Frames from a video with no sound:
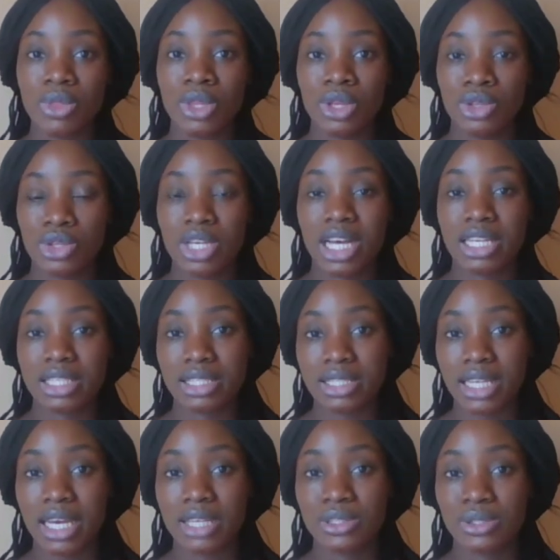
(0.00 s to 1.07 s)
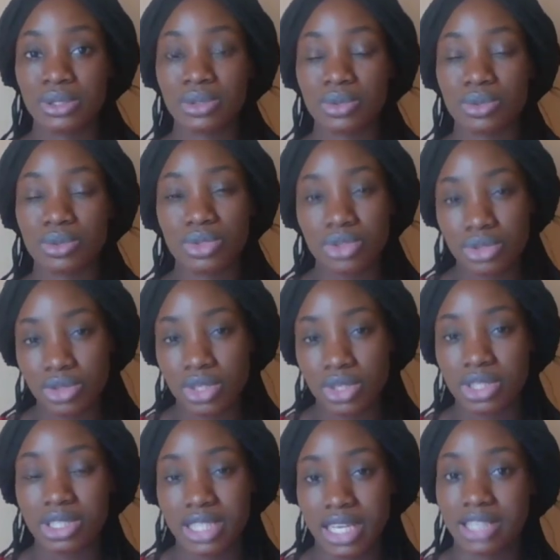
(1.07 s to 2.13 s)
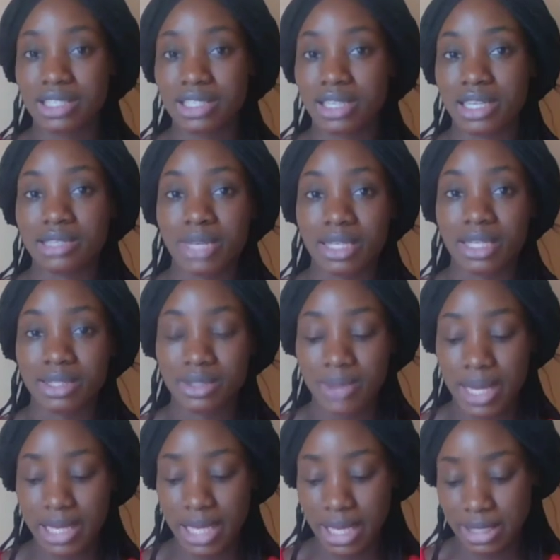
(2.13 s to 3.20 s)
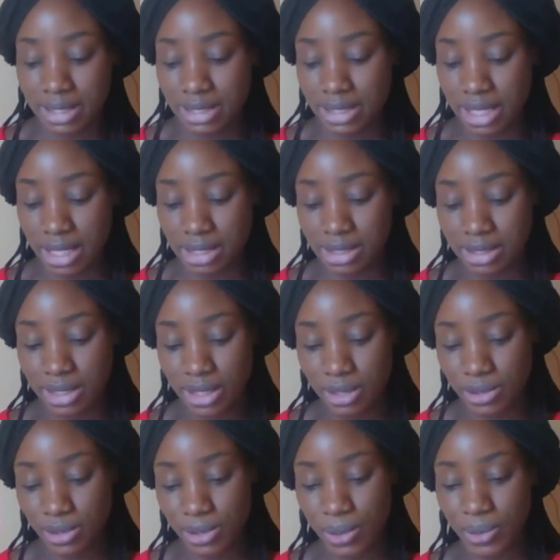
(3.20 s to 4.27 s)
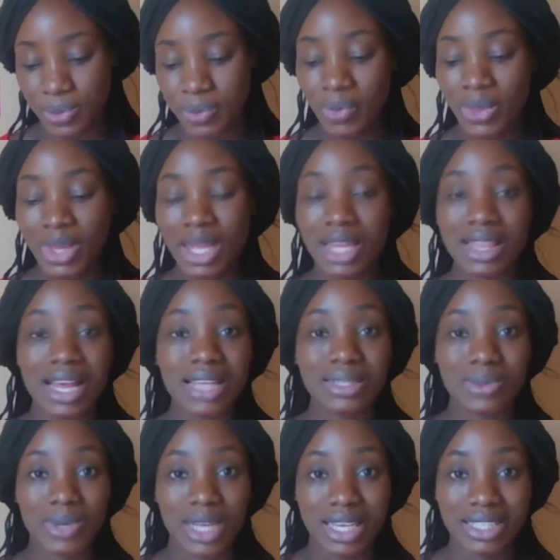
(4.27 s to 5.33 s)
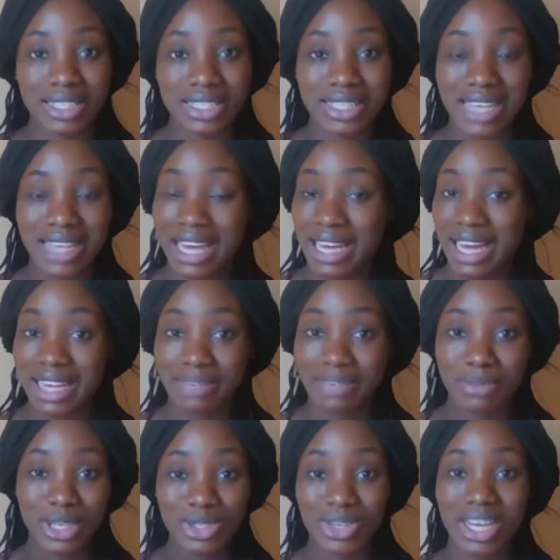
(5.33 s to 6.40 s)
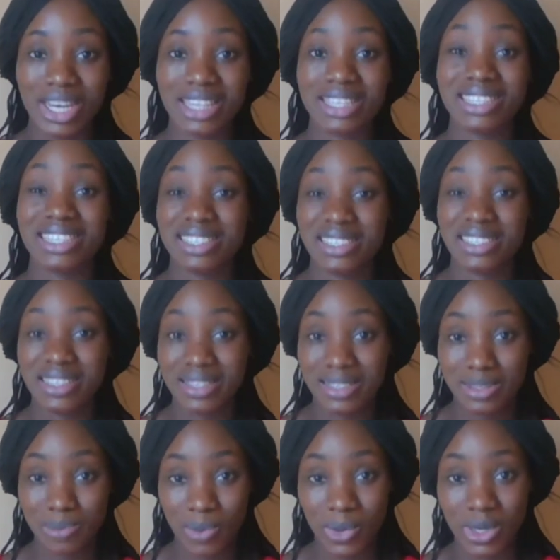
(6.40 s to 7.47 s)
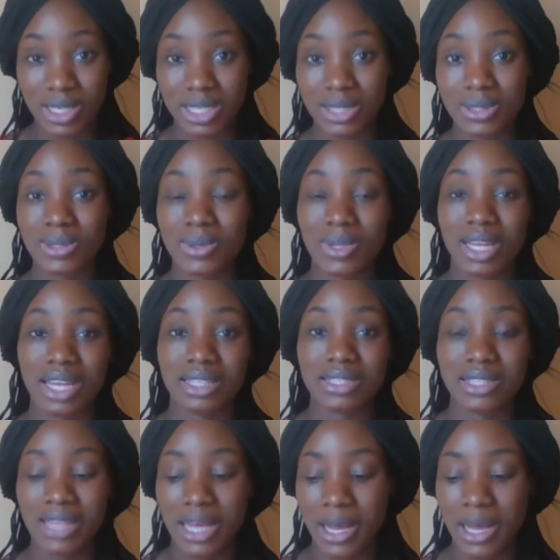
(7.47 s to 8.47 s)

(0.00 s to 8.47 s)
you can decide to trust their judgment to an extent. So that's what I did. I made sure I did this morning so that